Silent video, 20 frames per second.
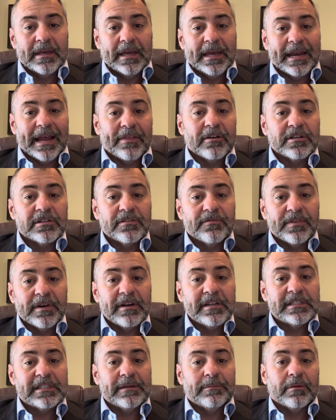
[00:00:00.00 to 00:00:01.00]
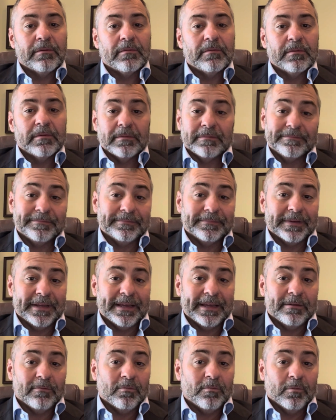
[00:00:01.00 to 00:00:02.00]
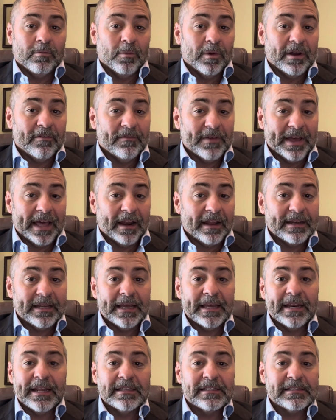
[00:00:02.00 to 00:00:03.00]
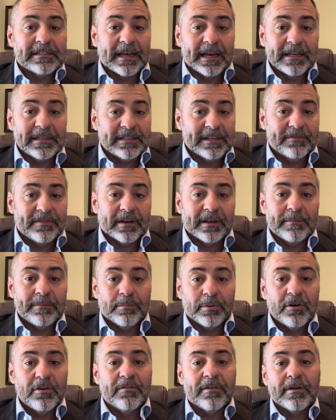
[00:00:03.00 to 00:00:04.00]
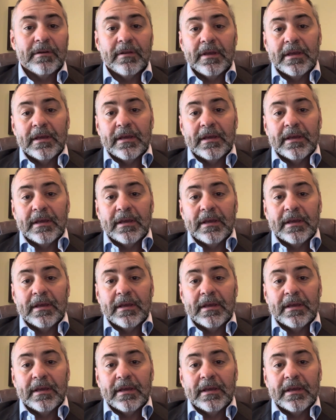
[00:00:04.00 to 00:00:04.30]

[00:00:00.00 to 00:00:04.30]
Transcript: And now there's very simple and well-validated, scientifically proven